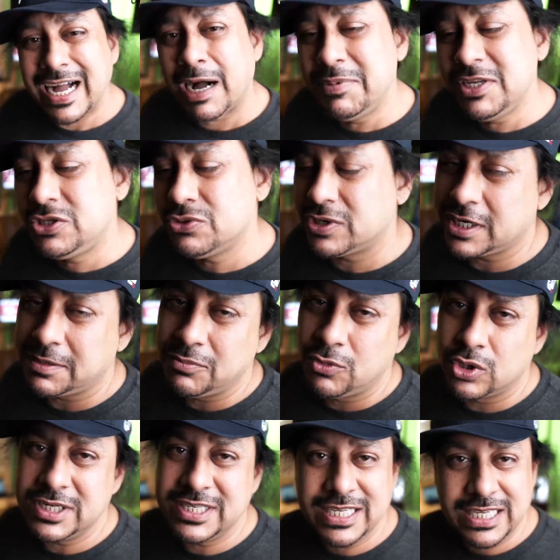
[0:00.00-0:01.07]
I'll be doing a
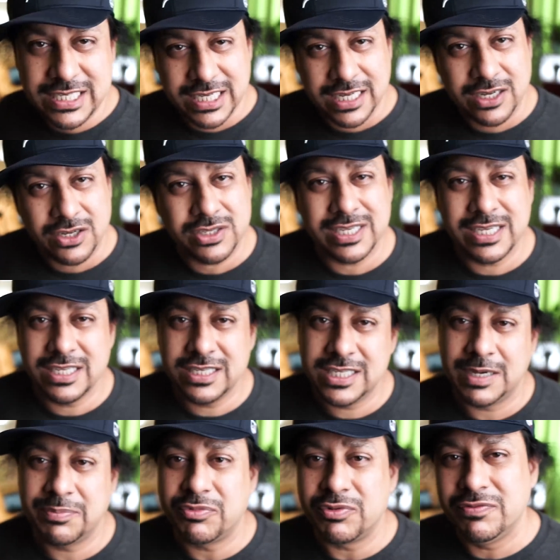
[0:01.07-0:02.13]
more detailed,
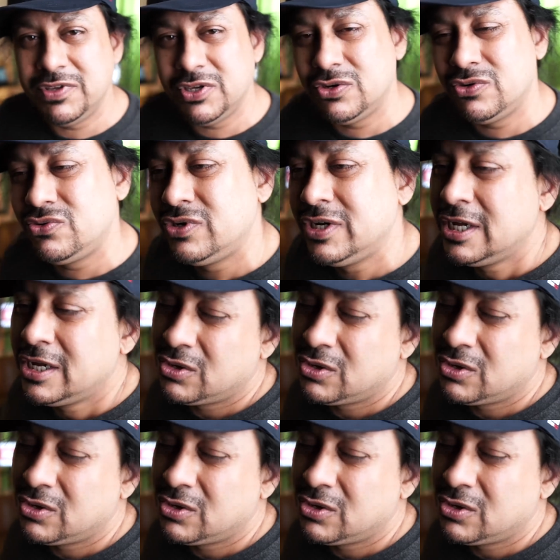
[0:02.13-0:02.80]
in-depth review.